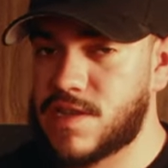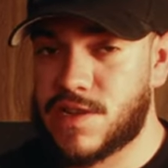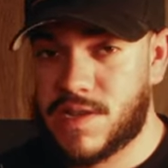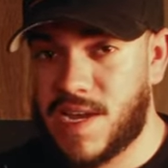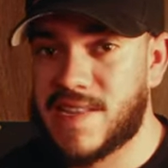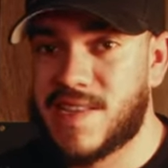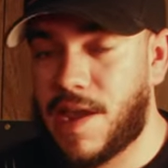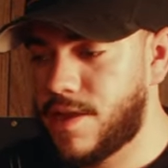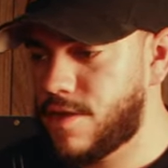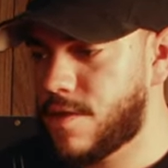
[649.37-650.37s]
These are
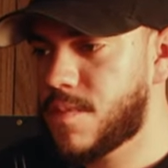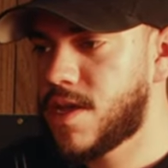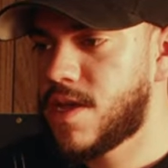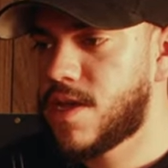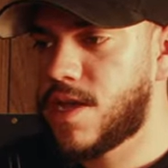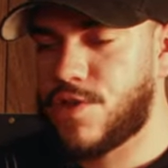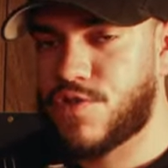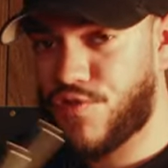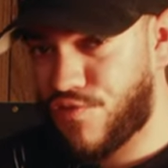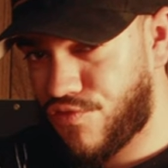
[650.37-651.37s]
titanium and you
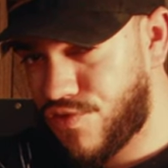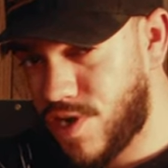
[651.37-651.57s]
can